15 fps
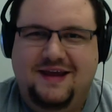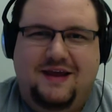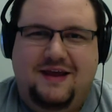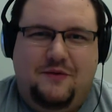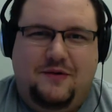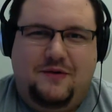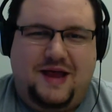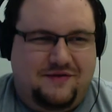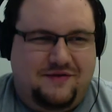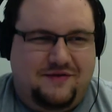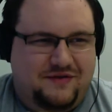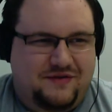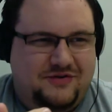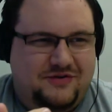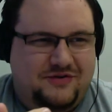kind of an
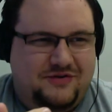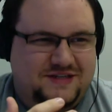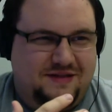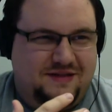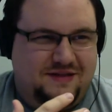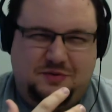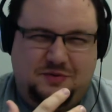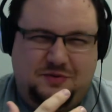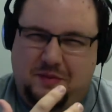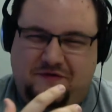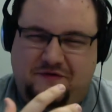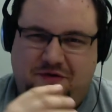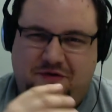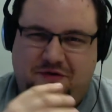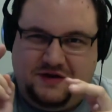interesting thing. That was probably my
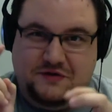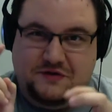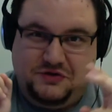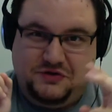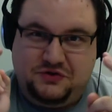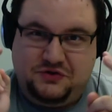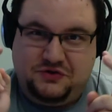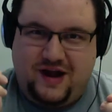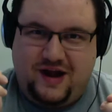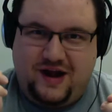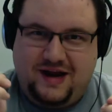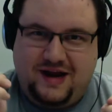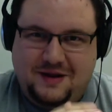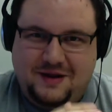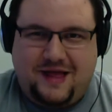first official training that
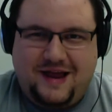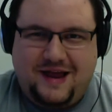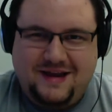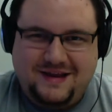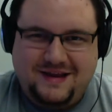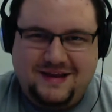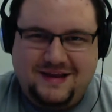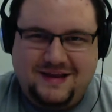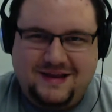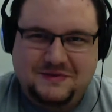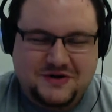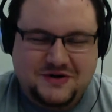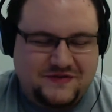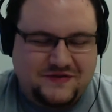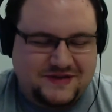applied to customer
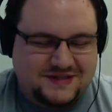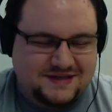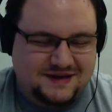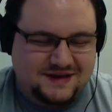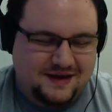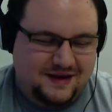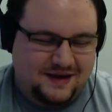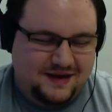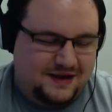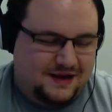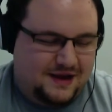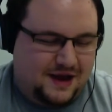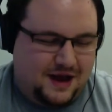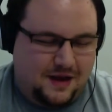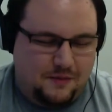service.
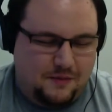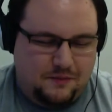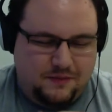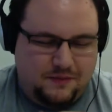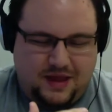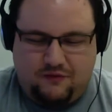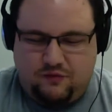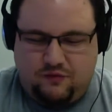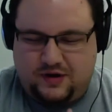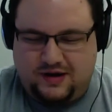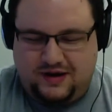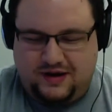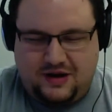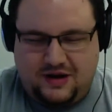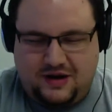I worked
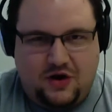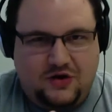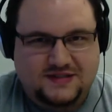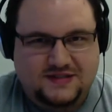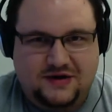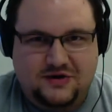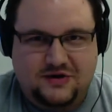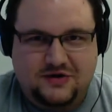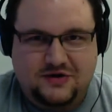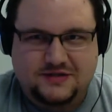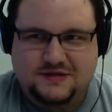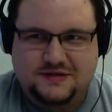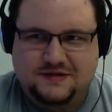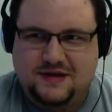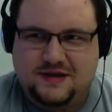in call
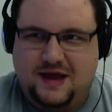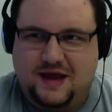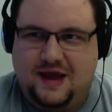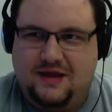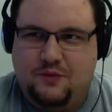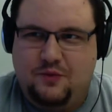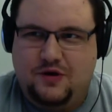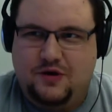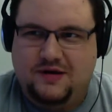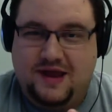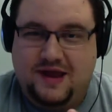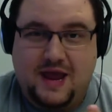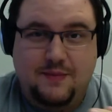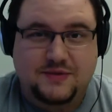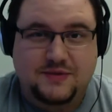centers. I worked at
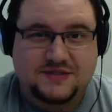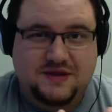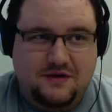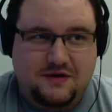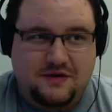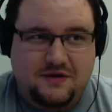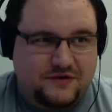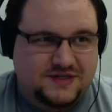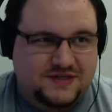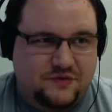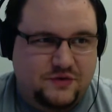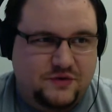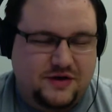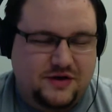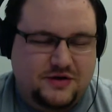Amazon for several
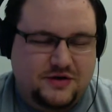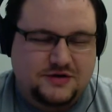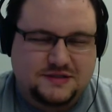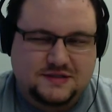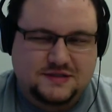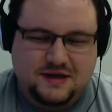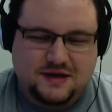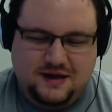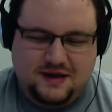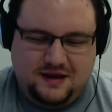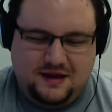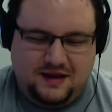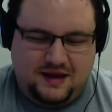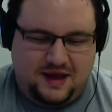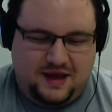years,
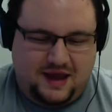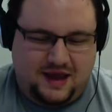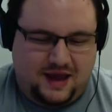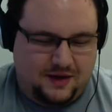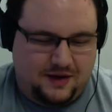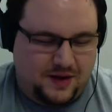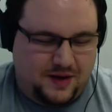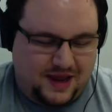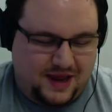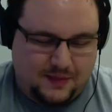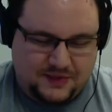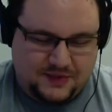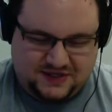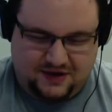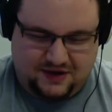and man,
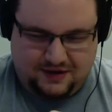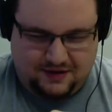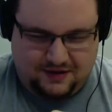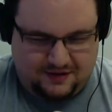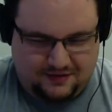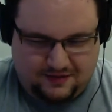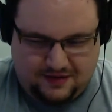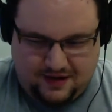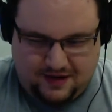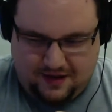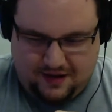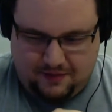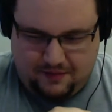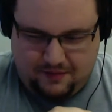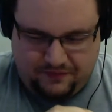Amazon,
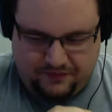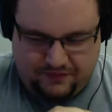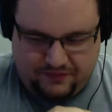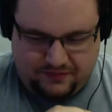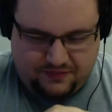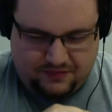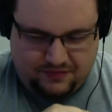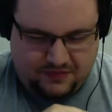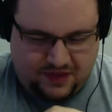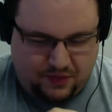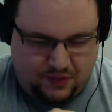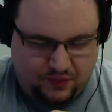they really